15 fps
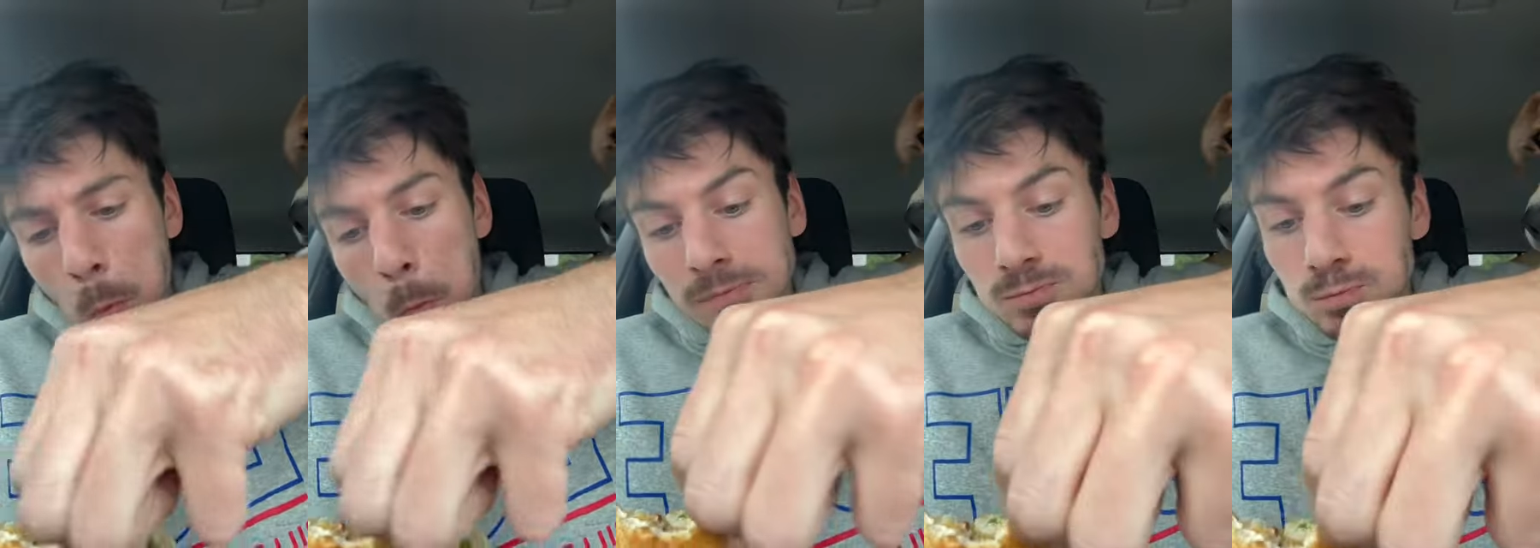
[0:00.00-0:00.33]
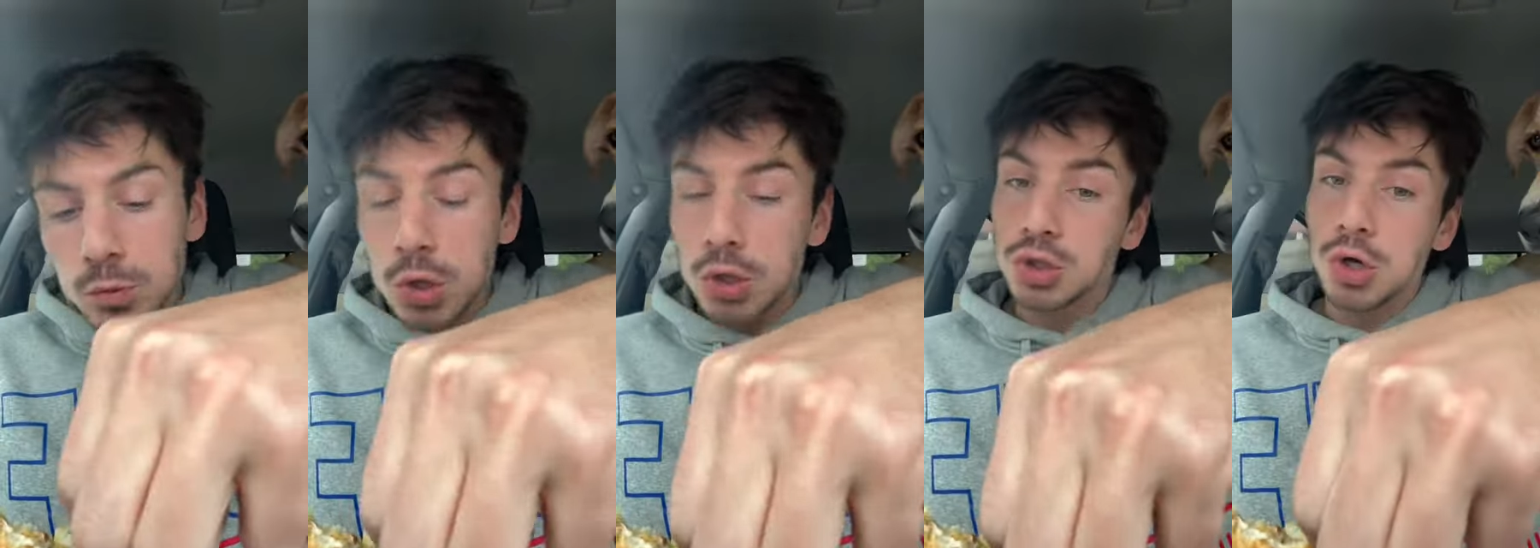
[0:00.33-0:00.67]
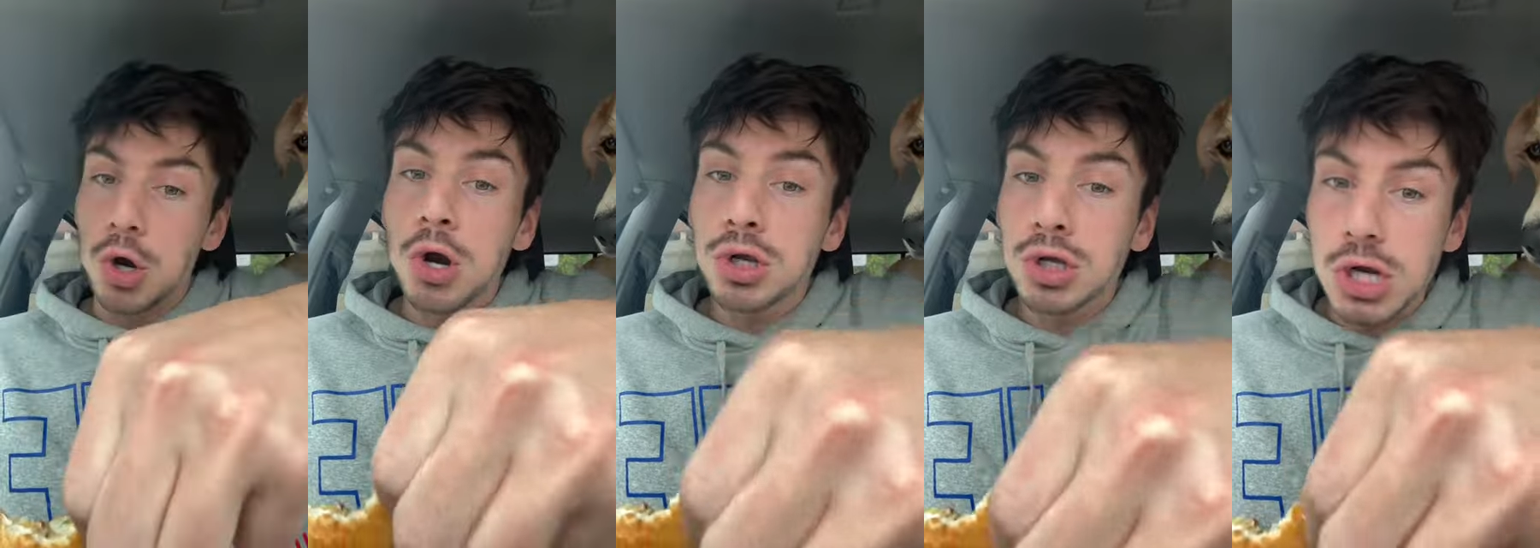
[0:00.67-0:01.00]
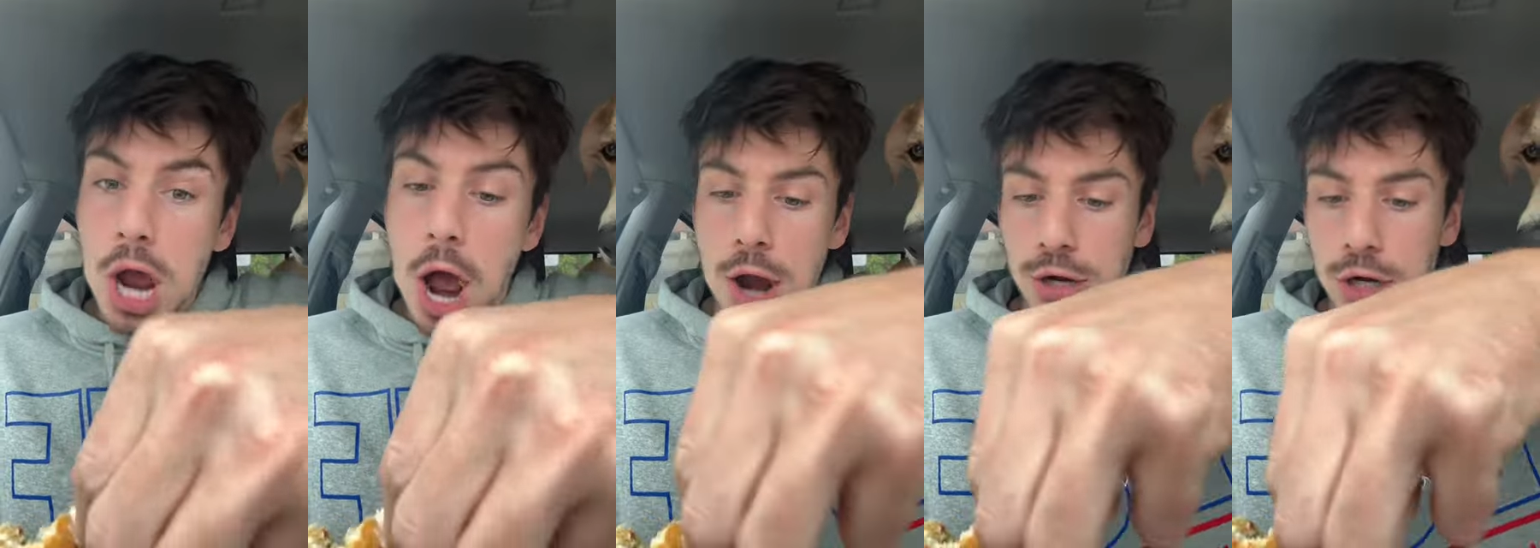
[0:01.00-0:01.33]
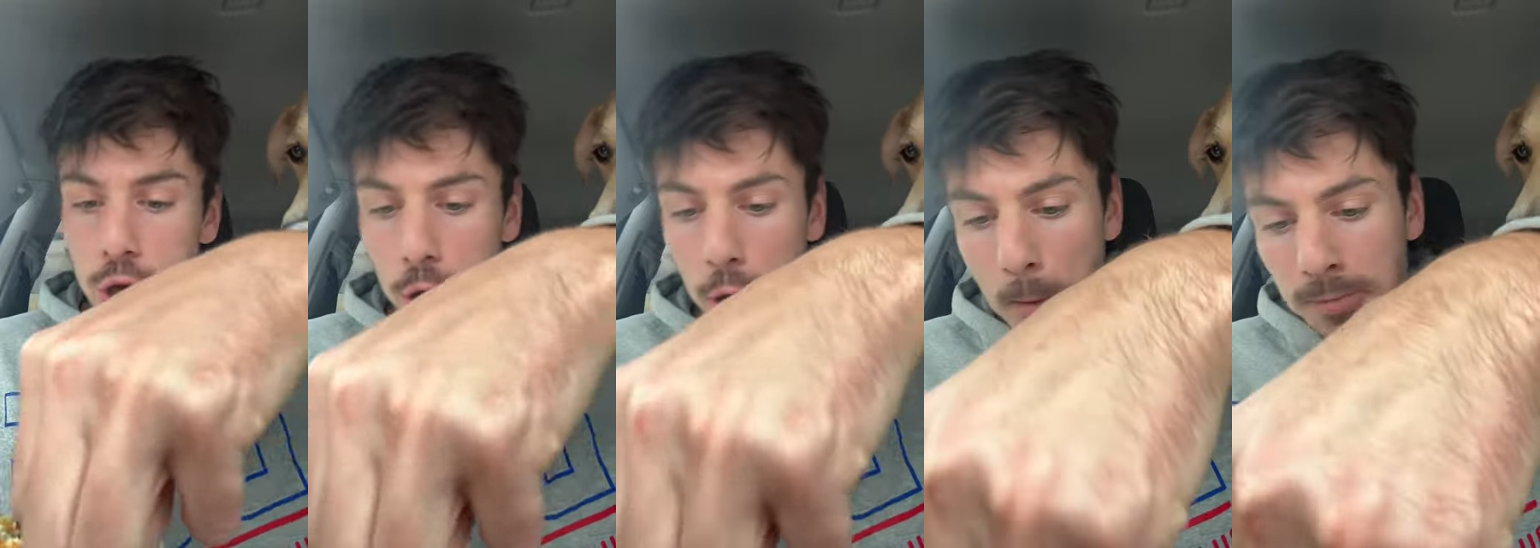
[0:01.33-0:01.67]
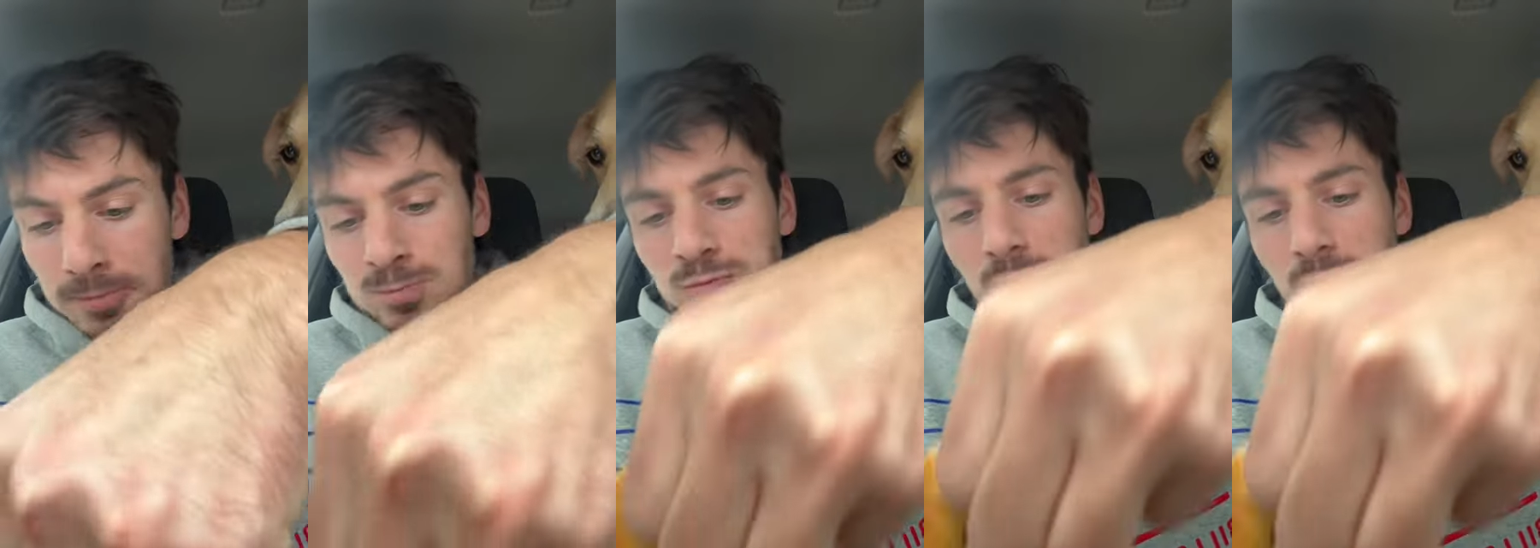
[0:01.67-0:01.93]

the turkey on here. Let me